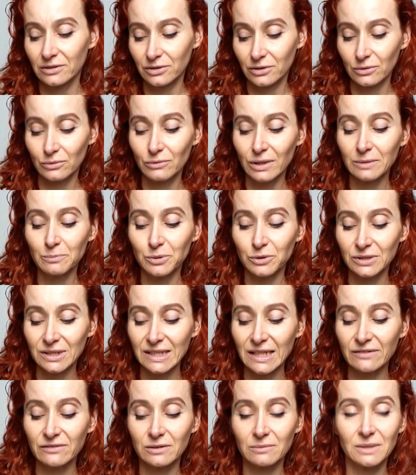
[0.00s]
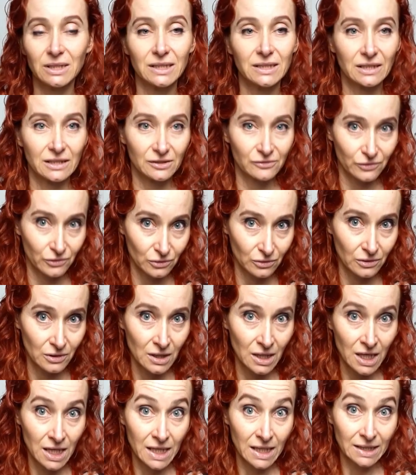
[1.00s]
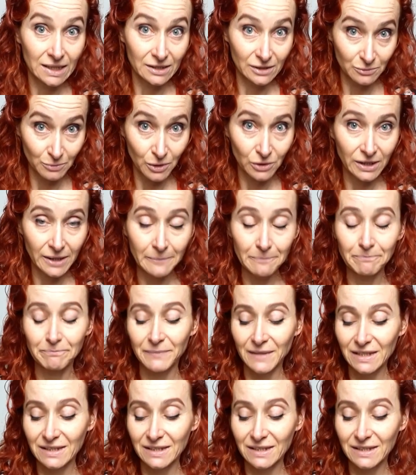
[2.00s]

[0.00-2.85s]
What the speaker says: So 1.7 meters for the smaller